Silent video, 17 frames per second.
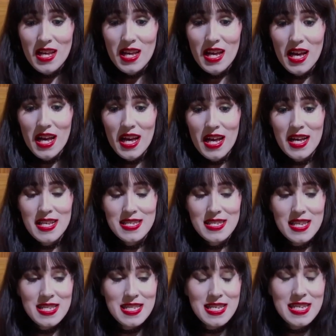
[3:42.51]
And
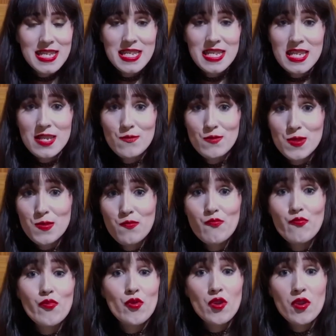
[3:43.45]
theatre was
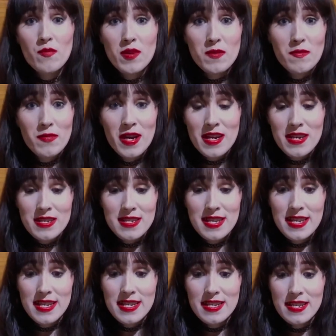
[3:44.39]
booming back
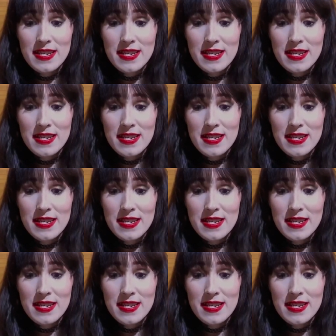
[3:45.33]
then.